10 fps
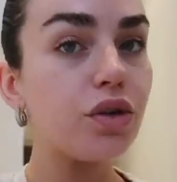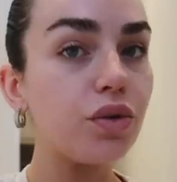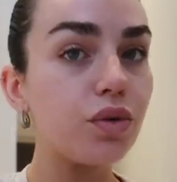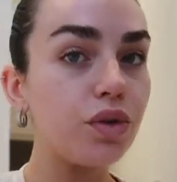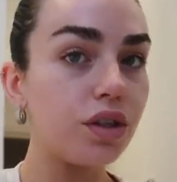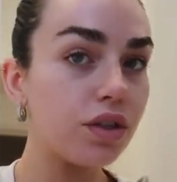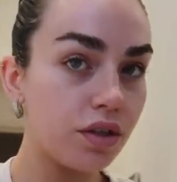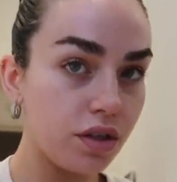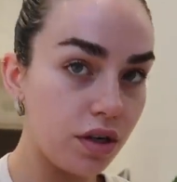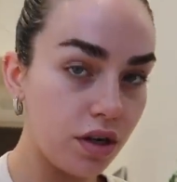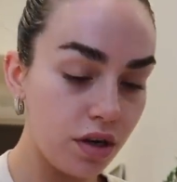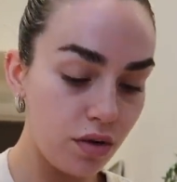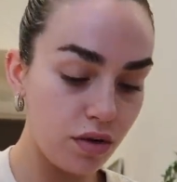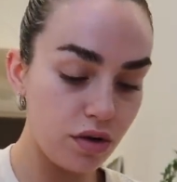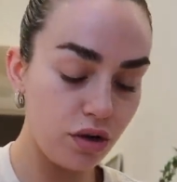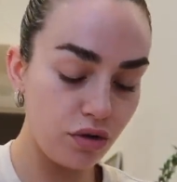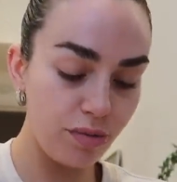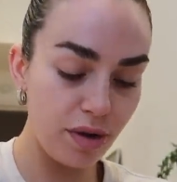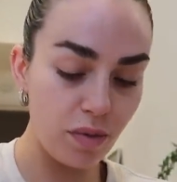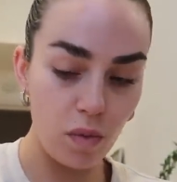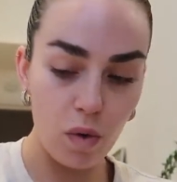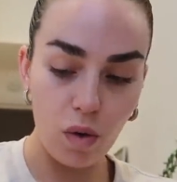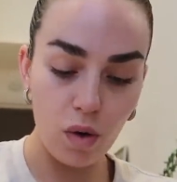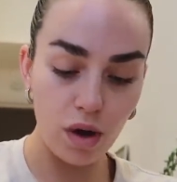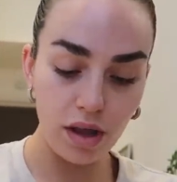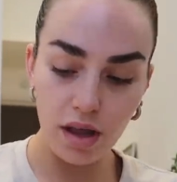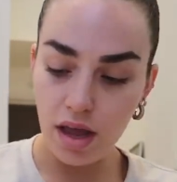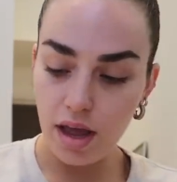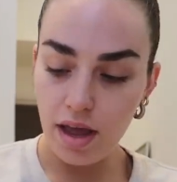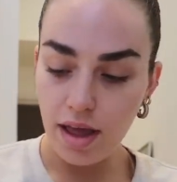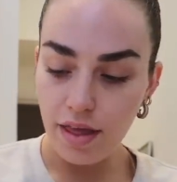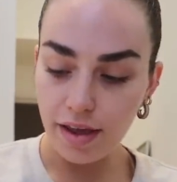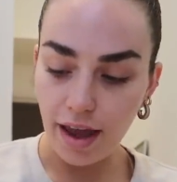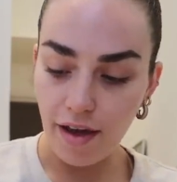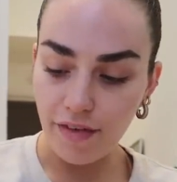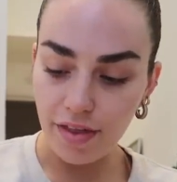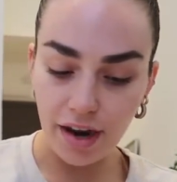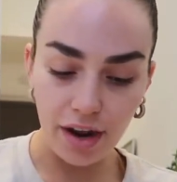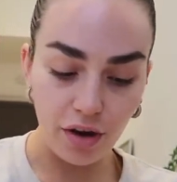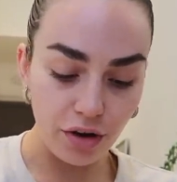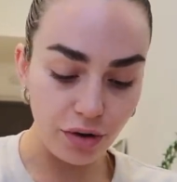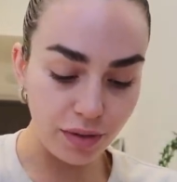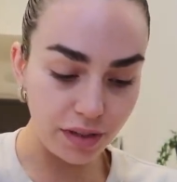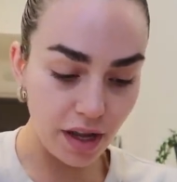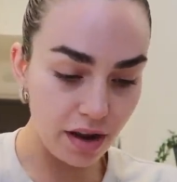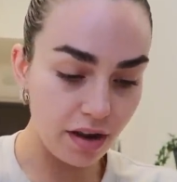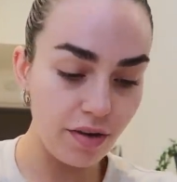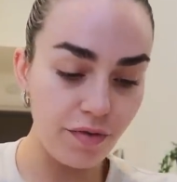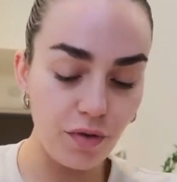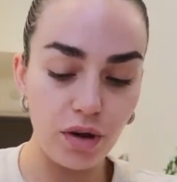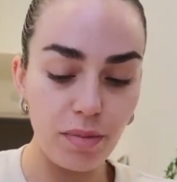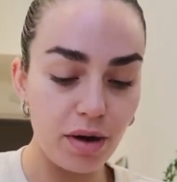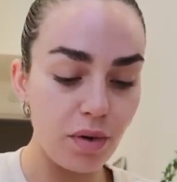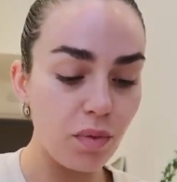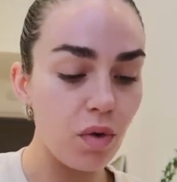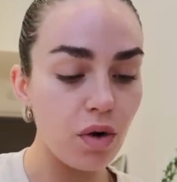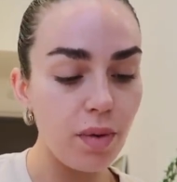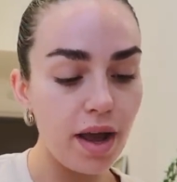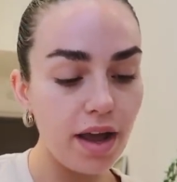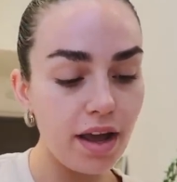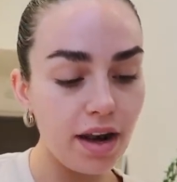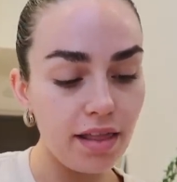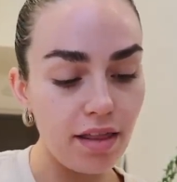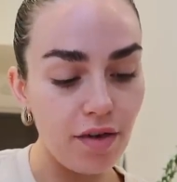to just do a big walk. The cafe that I go to is like a 40-minute walk away, and I